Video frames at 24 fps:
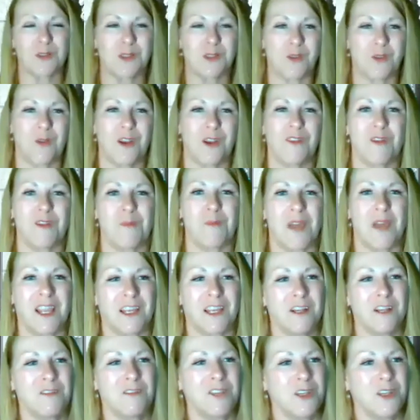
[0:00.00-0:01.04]
and one of them I
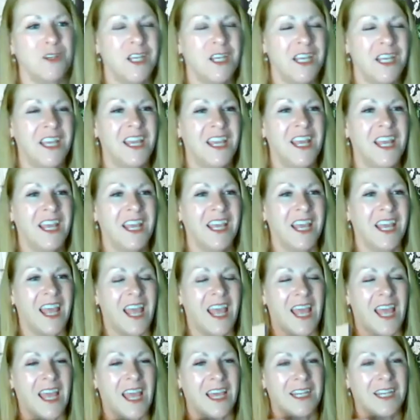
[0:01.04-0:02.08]
interviewed.
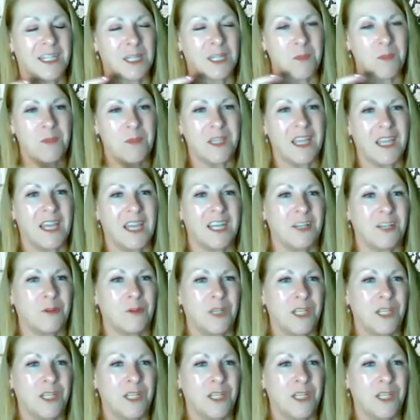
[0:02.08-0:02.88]
And at the beginning,